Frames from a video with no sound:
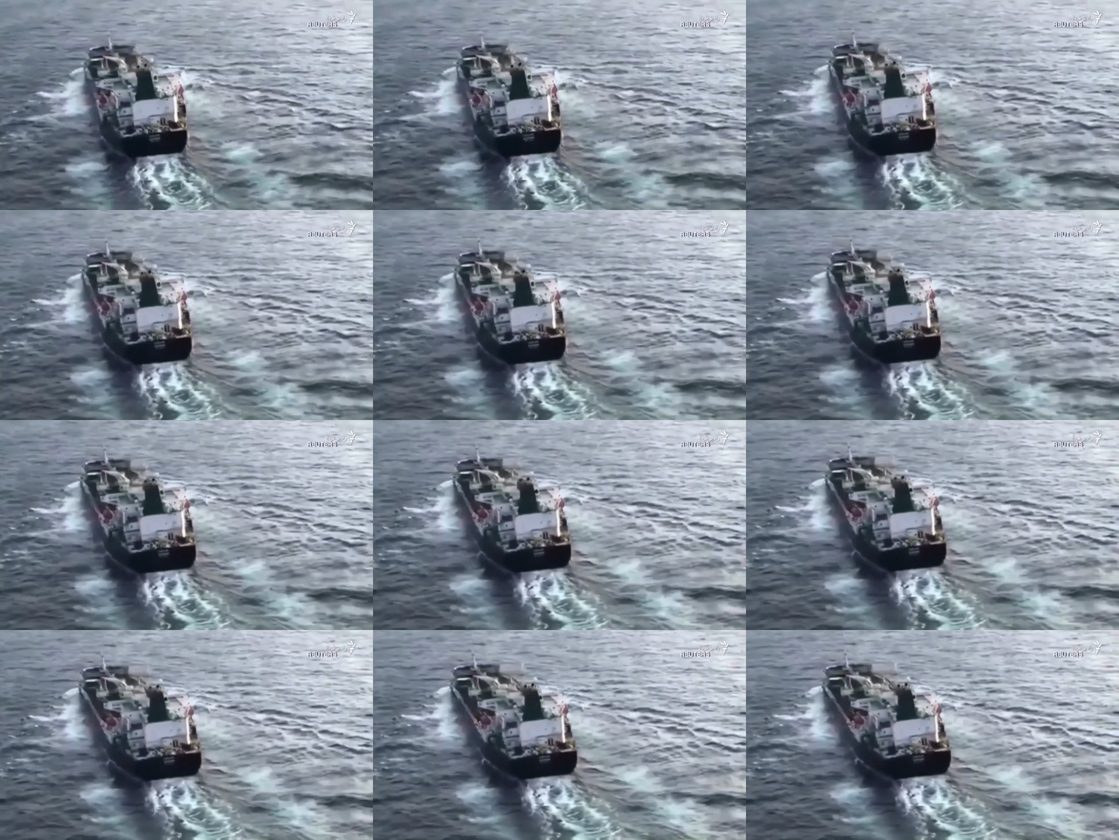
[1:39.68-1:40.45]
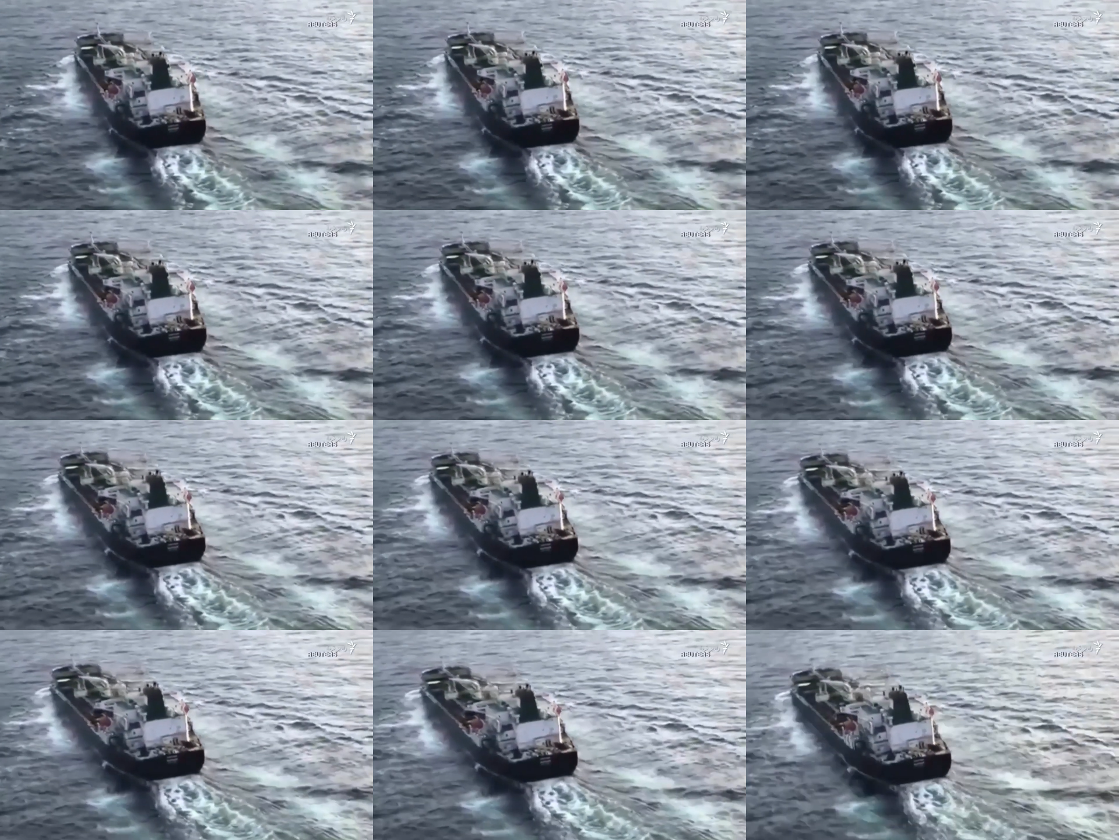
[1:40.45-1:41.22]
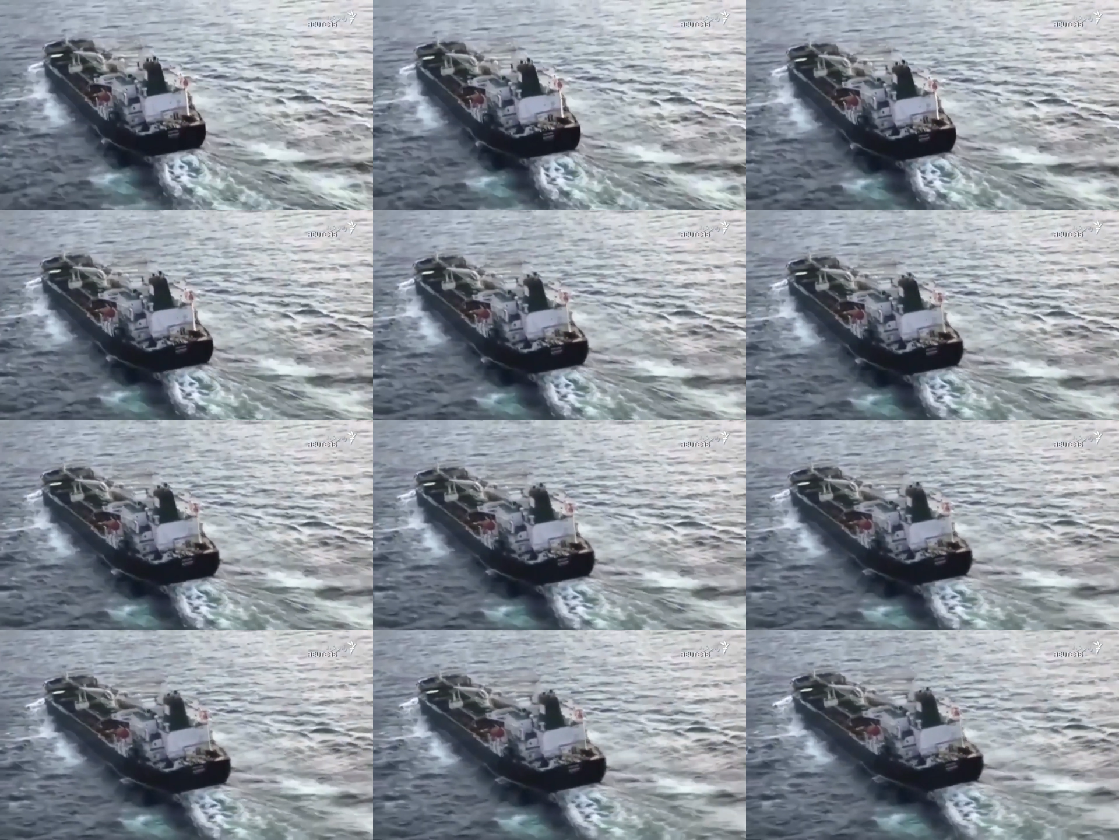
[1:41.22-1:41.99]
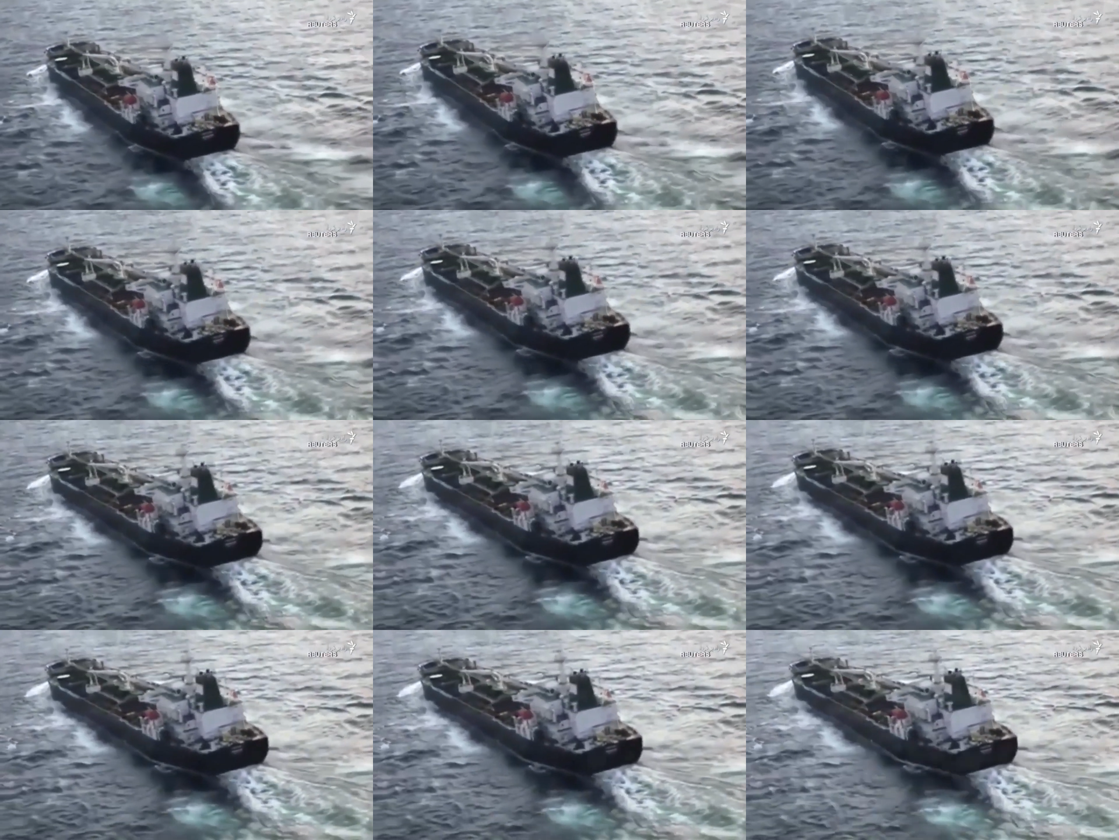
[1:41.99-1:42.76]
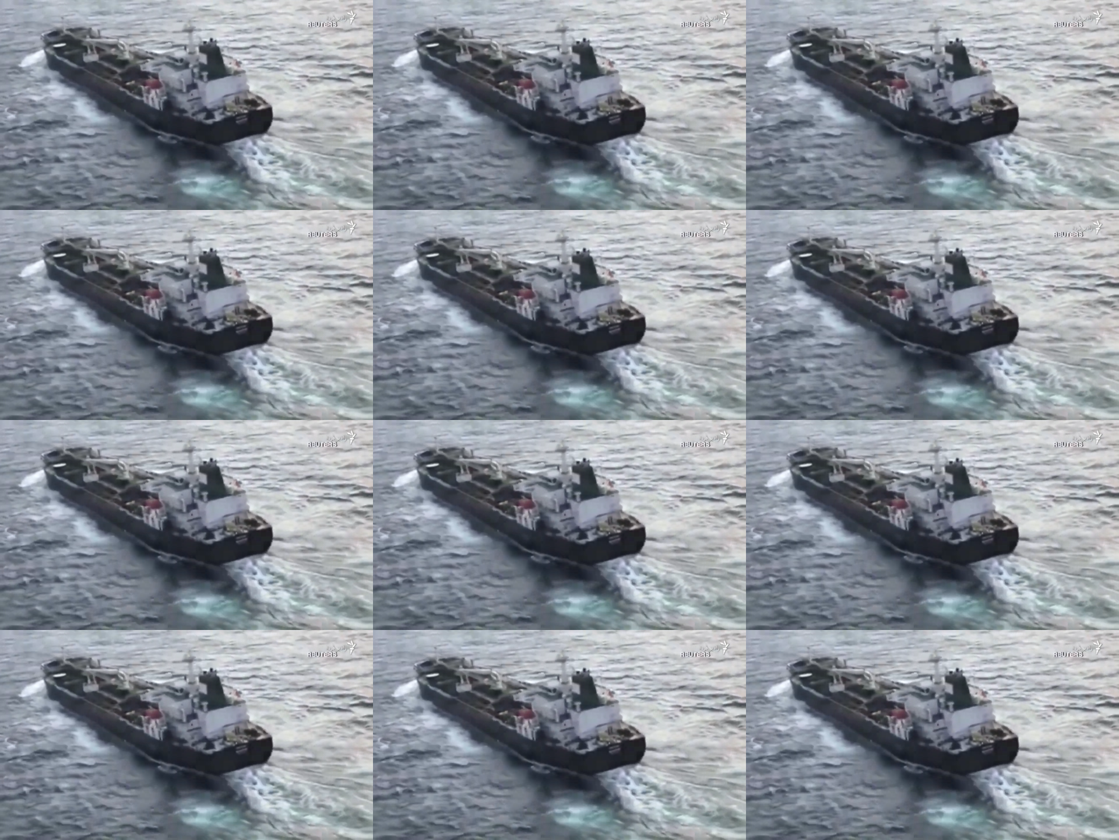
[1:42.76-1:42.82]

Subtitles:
No face is visible, so there are no lips to read.